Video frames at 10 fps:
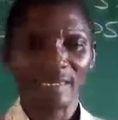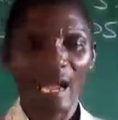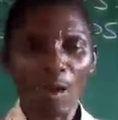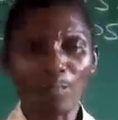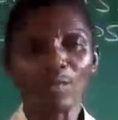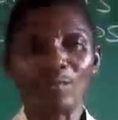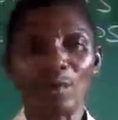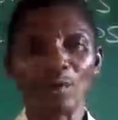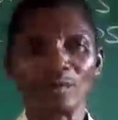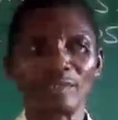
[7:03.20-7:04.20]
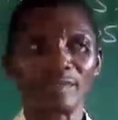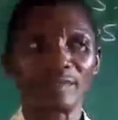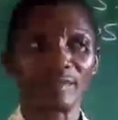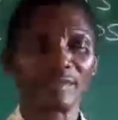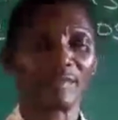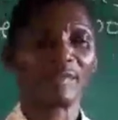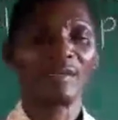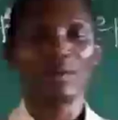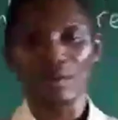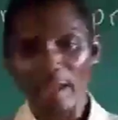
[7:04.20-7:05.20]
I hope you followed.
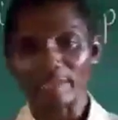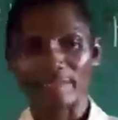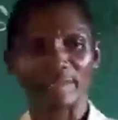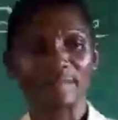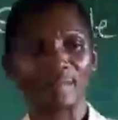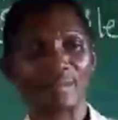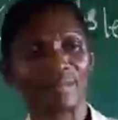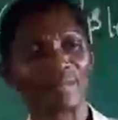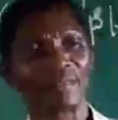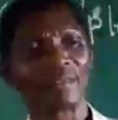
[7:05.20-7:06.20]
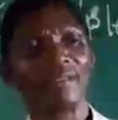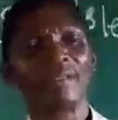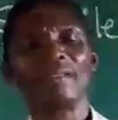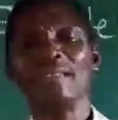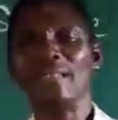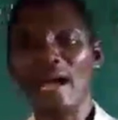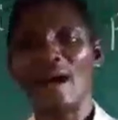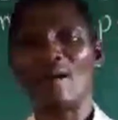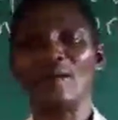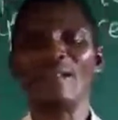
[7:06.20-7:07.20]
Great.
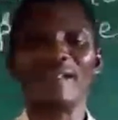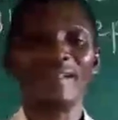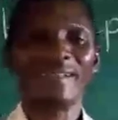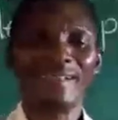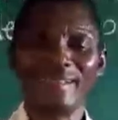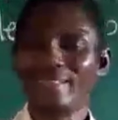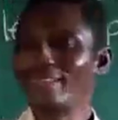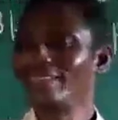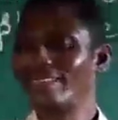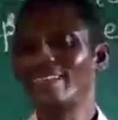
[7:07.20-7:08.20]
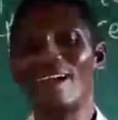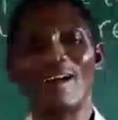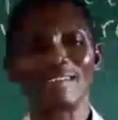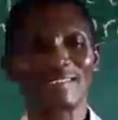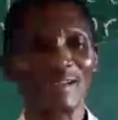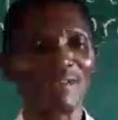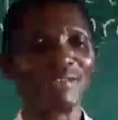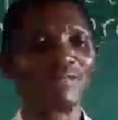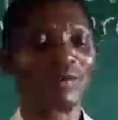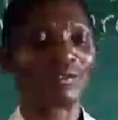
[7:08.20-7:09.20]
Now, let us take our
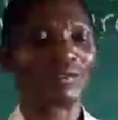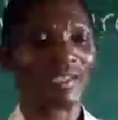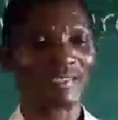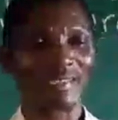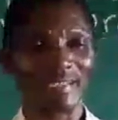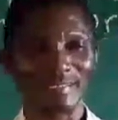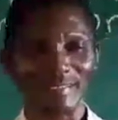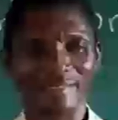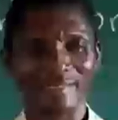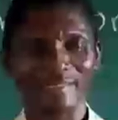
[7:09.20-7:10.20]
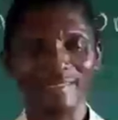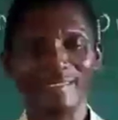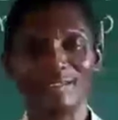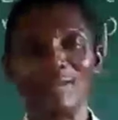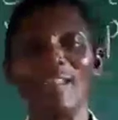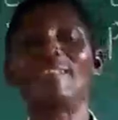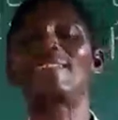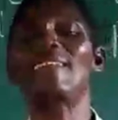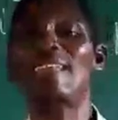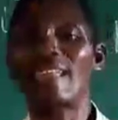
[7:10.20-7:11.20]
assignment for today's lesson.
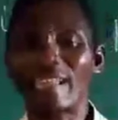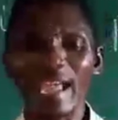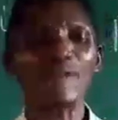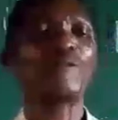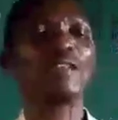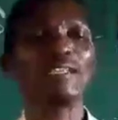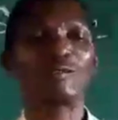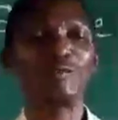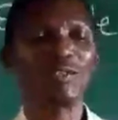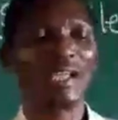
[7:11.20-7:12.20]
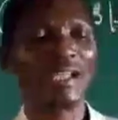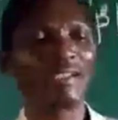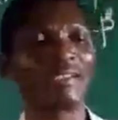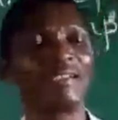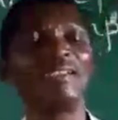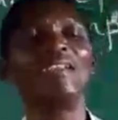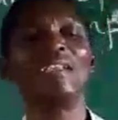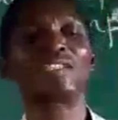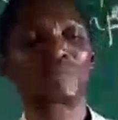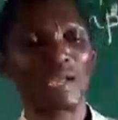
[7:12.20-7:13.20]
Listen carefully to the
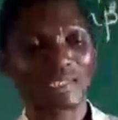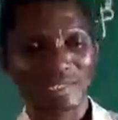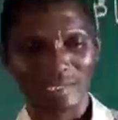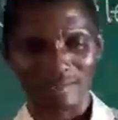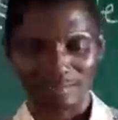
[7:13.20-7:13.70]
instruction.